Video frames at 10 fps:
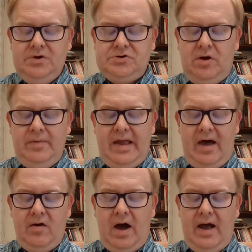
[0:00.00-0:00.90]
Show me
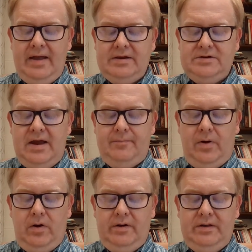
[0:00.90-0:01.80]
how I can take
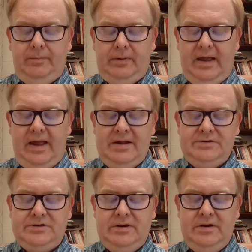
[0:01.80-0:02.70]
part in the
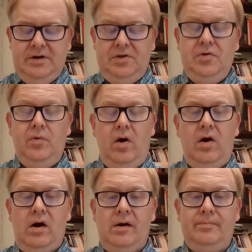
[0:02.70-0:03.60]
plans you
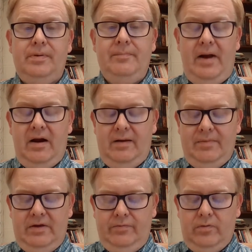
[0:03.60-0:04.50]
are preparing
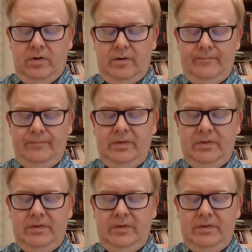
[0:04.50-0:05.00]
me for.